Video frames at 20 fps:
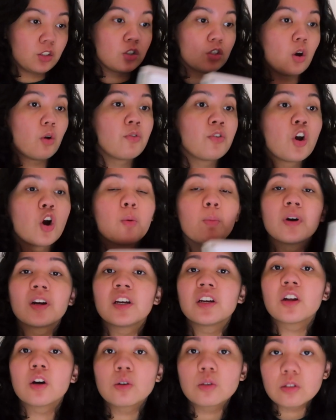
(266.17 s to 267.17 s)
so
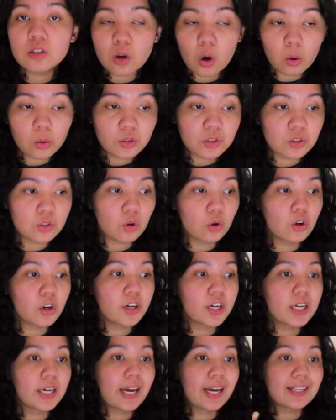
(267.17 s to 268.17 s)
nobody knows the whole
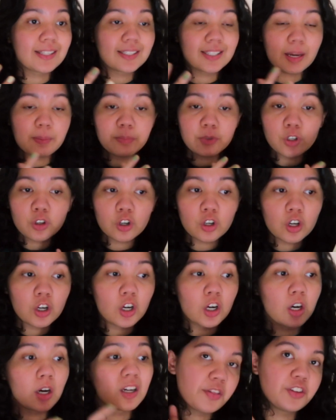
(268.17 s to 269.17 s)
story except her.